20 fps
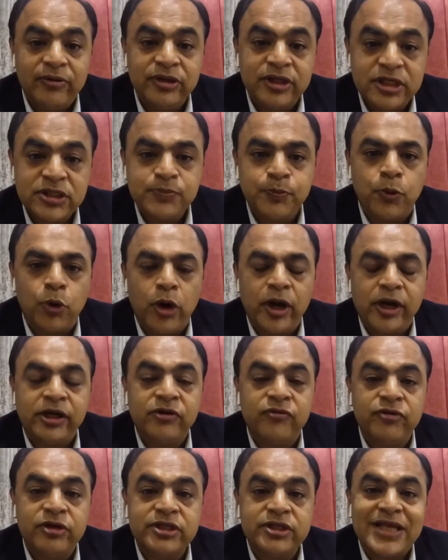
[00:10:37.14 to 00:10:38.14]
this
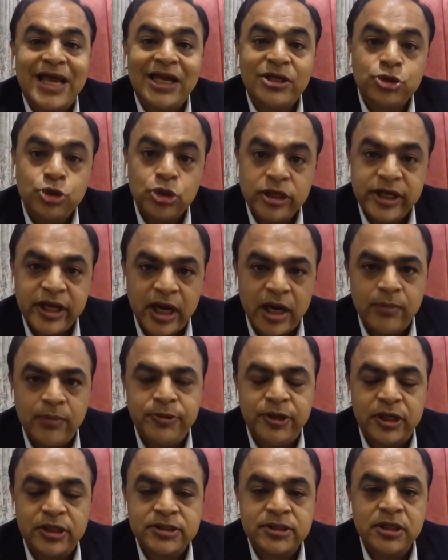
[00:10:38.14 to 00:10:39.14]
proactiveness actually
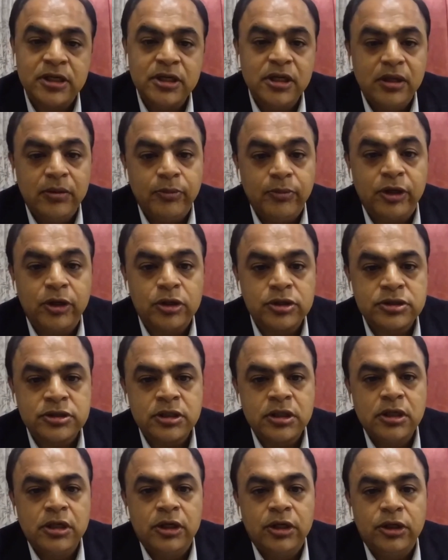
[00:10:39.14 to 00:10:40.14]
helped us
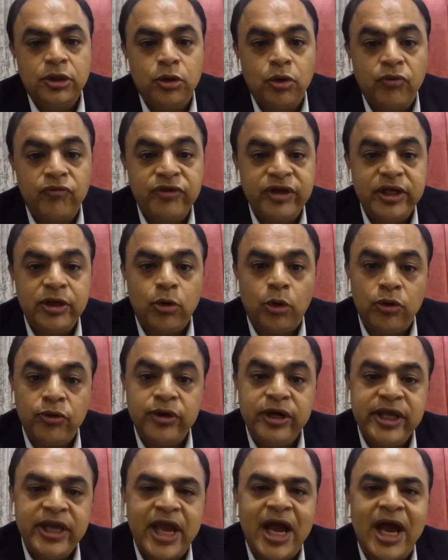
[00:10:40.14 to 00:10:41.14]
because we
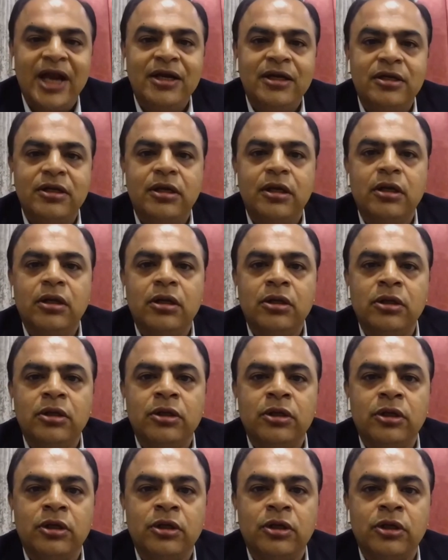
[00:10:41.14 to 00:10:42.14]
already had
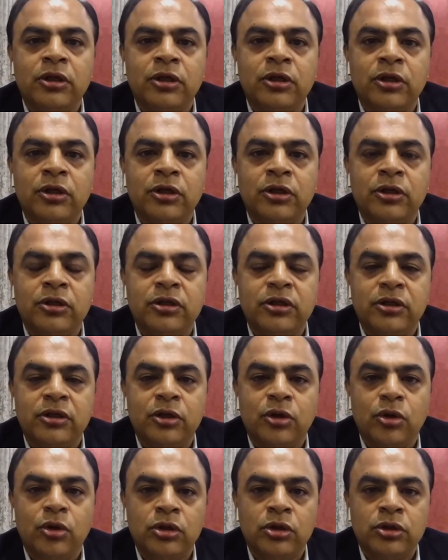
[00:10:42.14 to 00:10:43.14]

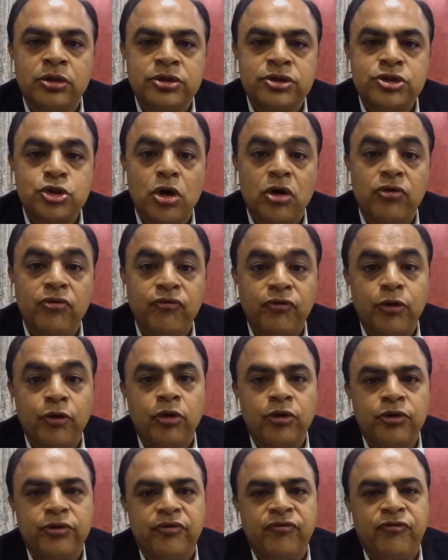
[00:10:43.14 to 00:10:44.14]
the stock
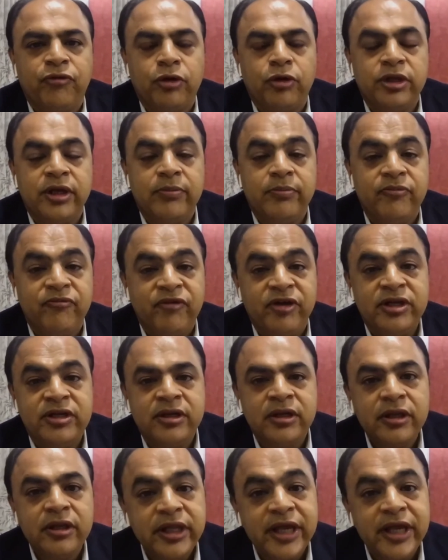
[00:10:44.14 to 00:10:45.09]
for them when